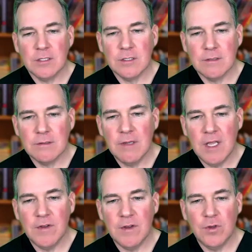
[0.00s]
So
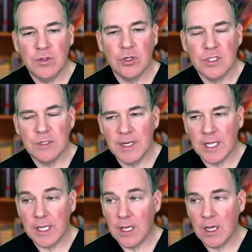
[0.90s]
yes. even if you told somebody
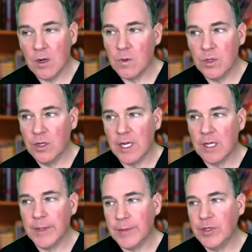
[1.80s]
like, "Oh, you're
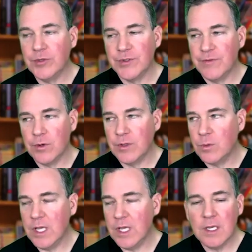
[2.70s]
not going to be able to use the phone in the
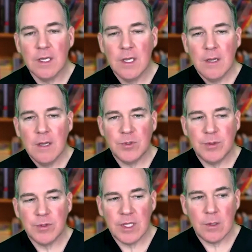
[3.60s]
week," most
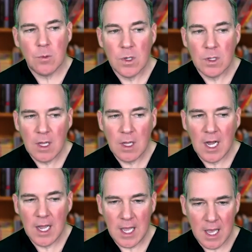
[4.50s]
people think, "Well,
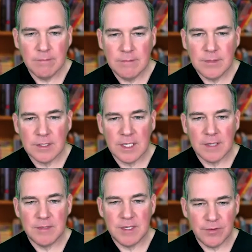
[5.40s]
I am because
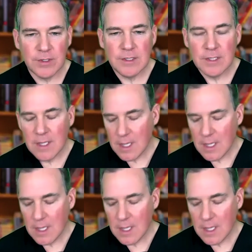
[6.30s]
I'm different."